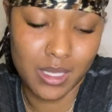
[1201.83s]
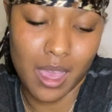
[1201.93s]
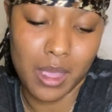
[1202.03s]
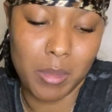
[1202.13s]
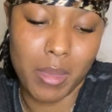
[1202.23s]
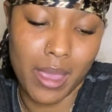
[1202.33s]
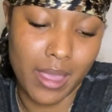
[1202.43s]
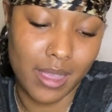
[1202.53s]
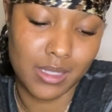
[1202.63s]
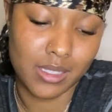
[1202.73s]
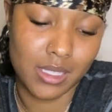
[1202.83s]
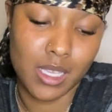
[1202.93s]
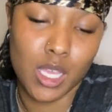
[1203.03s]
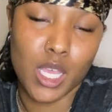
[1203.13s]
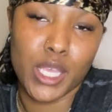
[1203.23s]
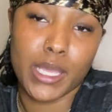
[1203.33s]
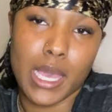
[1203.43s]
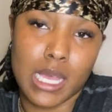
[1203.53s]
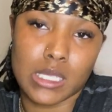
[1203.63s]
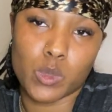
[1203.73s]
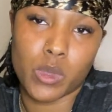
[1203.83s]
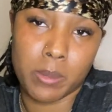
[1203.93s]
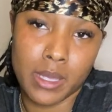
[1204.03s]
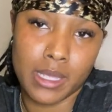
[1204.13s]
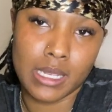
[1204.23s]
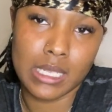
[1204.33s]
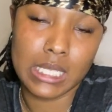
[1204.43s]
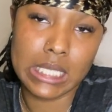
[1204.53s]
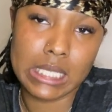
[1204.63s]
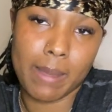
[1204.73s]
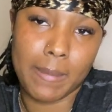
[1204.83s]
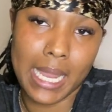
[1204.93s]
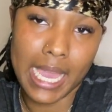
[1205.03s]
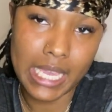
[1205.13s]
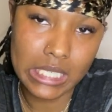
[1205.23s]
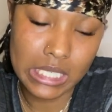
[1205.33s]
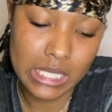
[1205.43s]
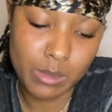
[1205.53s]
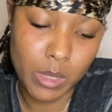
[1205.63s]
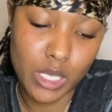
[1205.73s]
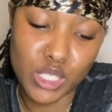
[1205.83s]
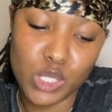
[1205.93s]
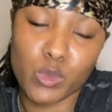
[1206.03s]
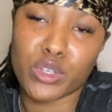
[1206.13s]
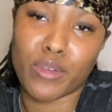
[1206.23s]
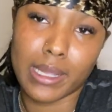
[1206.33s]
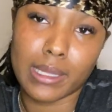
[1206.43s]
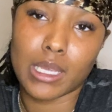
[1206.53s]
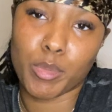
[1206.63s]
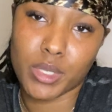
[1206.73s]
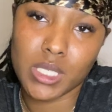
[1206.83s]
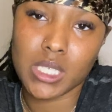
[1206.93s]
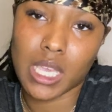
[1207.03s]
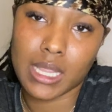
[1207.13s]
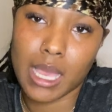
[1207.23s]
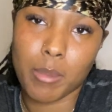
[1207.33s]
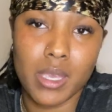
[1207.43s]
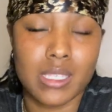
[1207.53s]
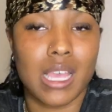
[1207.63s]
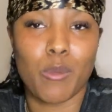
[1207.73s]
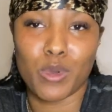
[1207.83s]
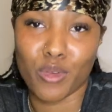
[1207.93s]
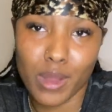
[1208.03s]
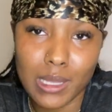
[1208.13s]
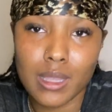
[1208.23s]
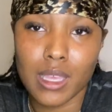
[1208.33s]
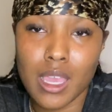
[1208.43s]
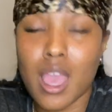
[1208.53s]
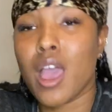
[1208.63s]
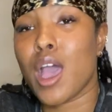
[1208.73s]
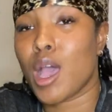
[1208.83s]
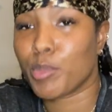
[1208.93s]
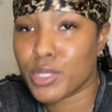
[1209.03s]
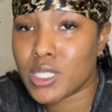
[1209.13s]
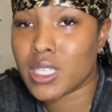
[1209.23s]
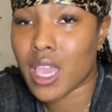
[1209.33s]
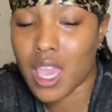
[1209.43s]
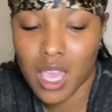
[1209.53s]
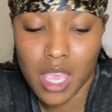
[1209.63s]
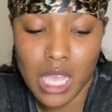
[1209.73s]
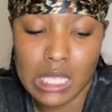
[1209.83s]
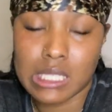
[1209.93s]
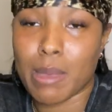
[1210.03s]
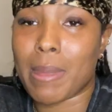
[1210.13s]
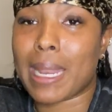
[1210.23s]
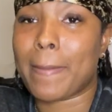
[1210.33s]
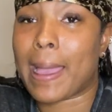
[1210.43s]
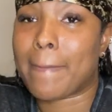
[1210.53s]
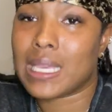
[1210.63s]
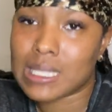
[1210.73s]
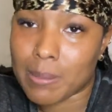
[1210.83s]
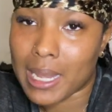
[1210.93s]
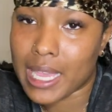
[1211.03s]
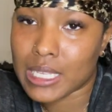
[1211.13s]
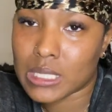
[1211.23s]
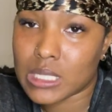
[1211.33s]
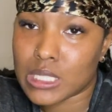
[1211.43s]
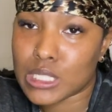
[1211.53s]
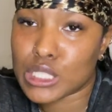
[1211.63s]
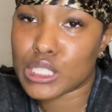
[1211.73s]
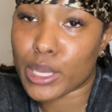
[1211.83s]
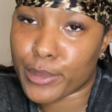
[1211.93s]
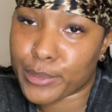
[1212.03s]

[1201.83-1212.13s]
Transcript: y'all can buy y'all's women some lashes, because she would greatly appreciate that, because I would greatly appreciate somebody buying me some lashes. So